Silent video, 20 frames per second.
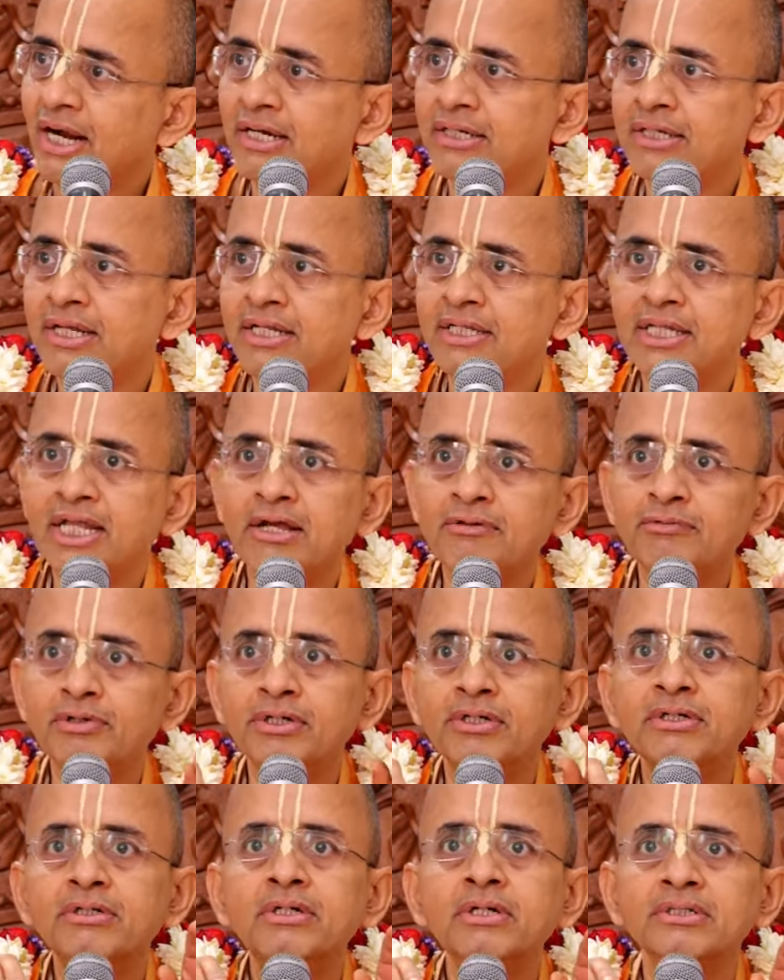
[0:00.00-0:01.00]
And then they
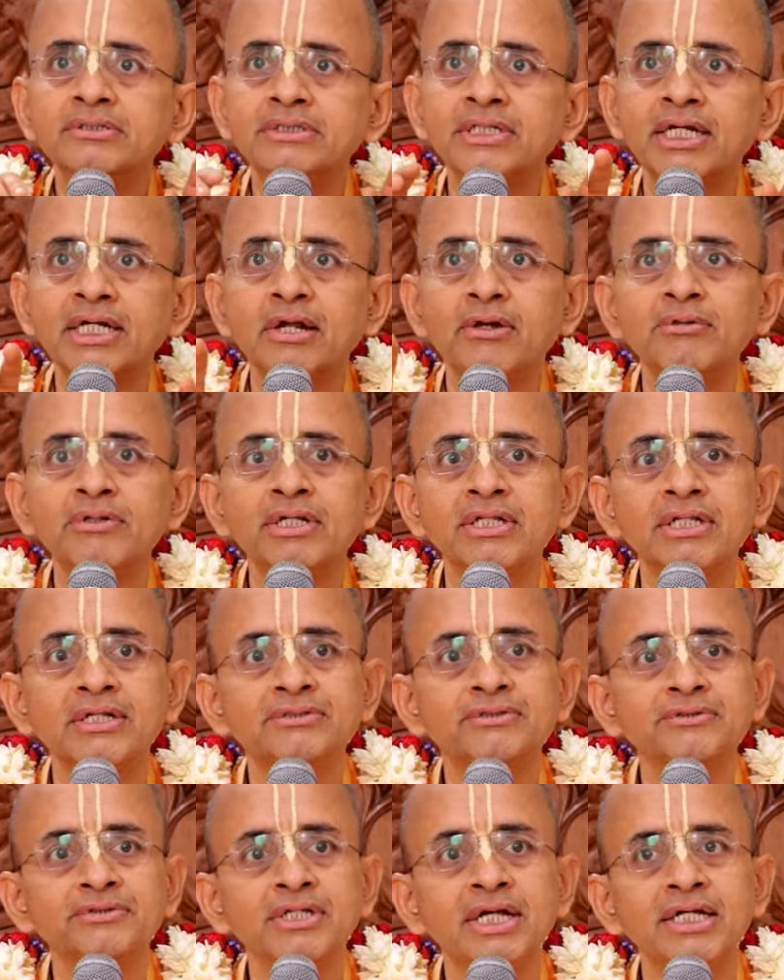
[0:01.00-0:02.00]
would uh, set out in
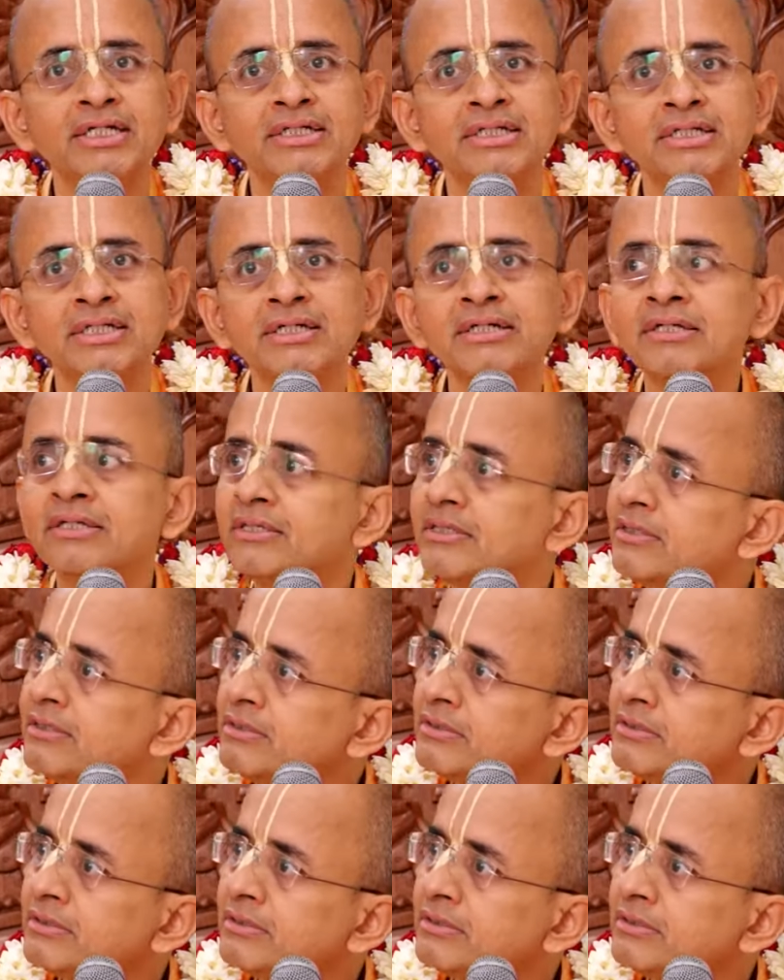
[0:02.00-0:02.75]
the society